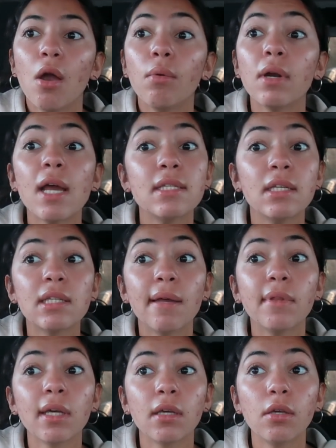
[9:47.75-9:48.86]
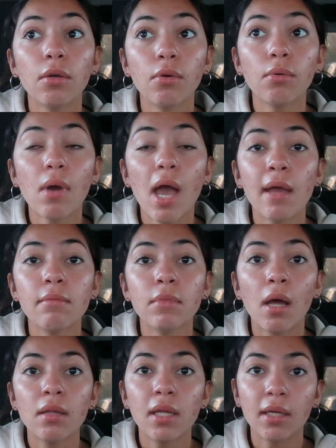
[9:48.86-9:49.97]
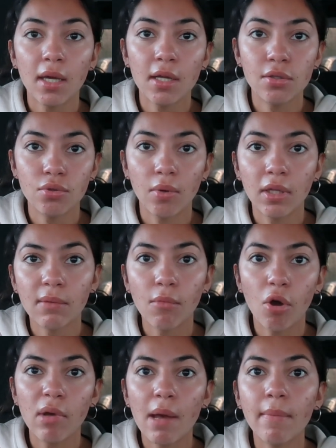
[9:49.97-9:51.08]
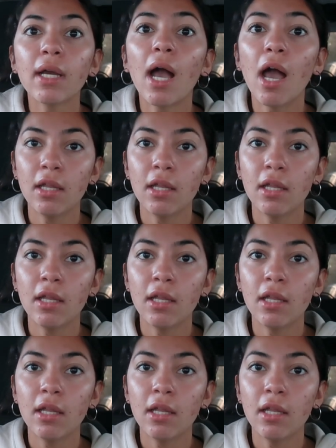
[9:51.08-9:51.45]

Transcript: when I see something cute I'm not like enjoying the moment I'm like